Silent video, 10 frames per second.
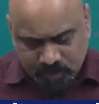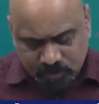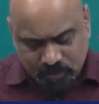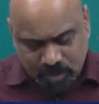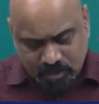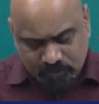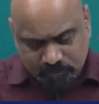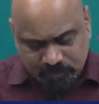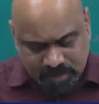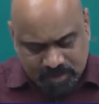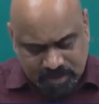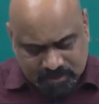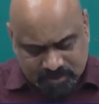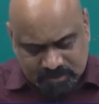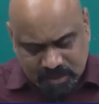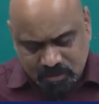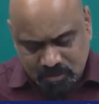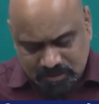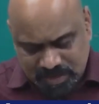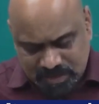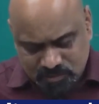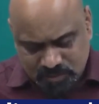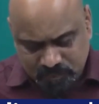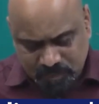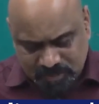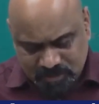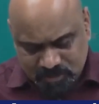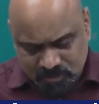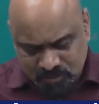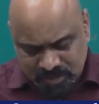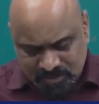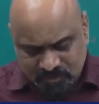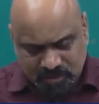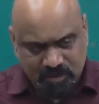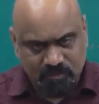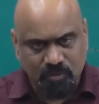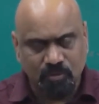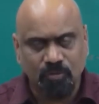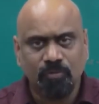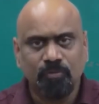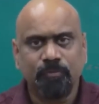Your friend is asking, sir, does gas wave passes through gas medium? No.